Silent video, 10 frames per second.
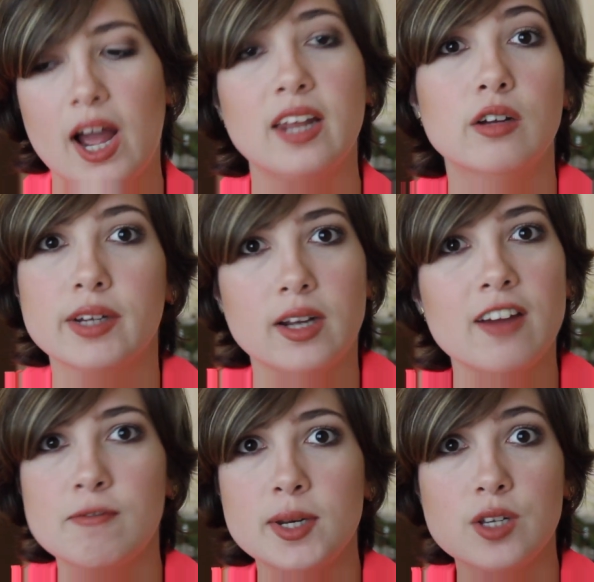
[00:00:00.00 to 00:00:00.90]
I love it.
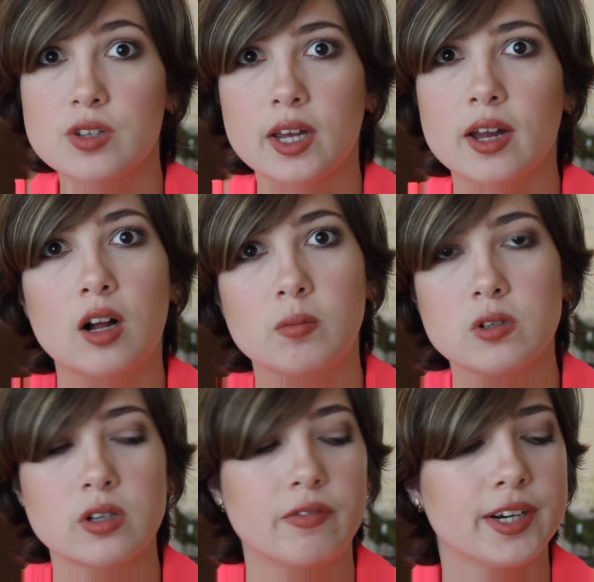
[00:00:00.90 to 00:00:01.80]
I've been using it
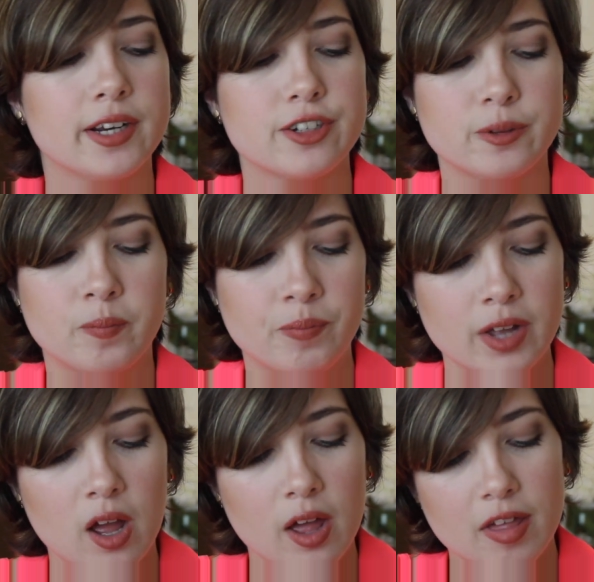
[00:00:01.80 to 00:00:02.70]
almost every day too.
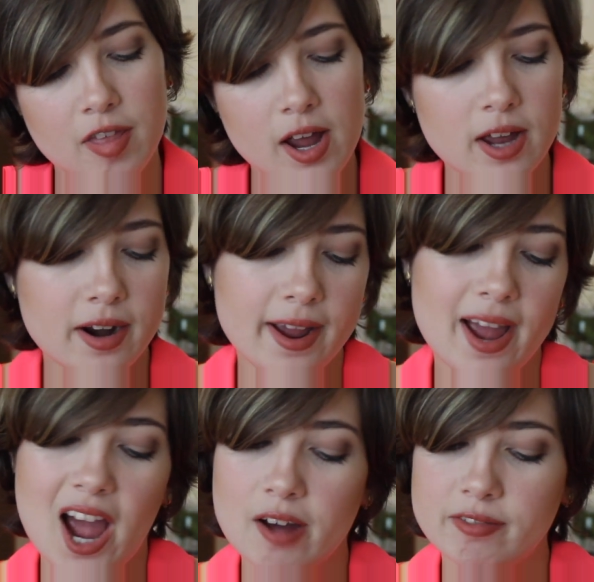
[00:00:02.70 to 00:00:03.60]
Then I
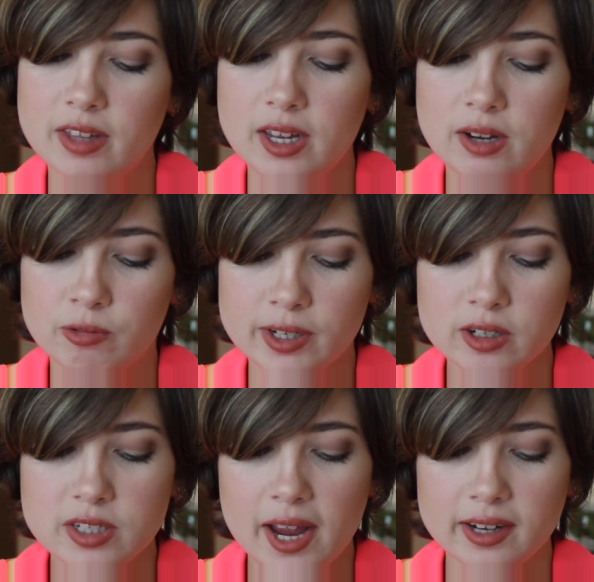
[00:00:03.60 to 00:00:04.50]
have the
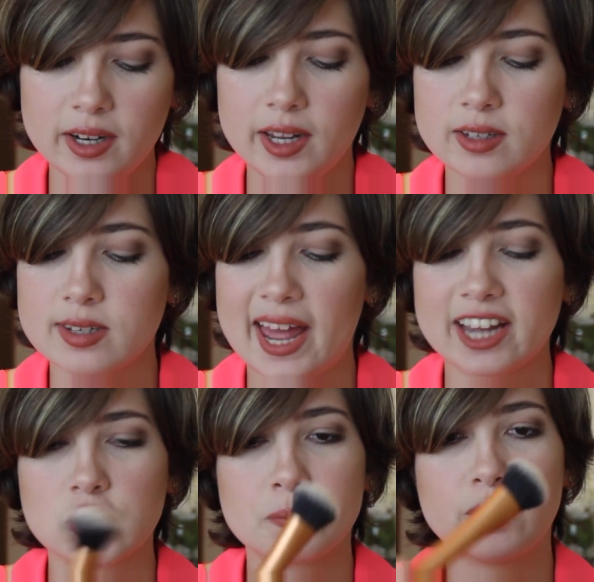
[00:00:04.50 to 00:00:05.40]
Real Techniques
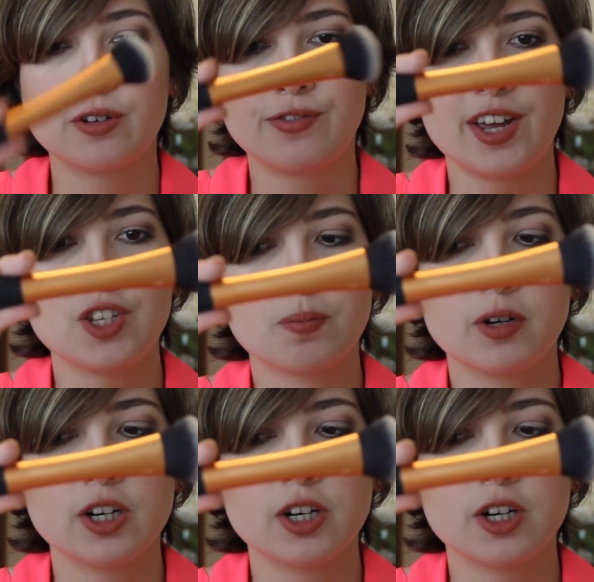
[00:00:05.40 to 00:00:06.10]
Expert Face